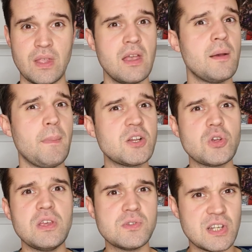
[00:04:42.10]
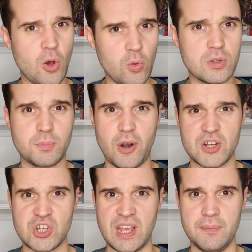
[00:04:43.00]
Make sure you use an old brush
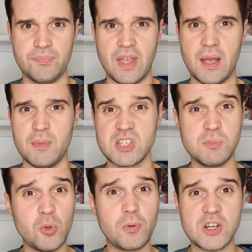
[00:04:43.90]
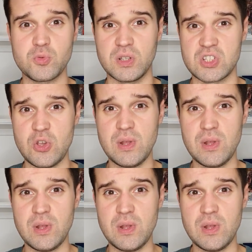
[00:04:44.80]
here. A small brush will do, and it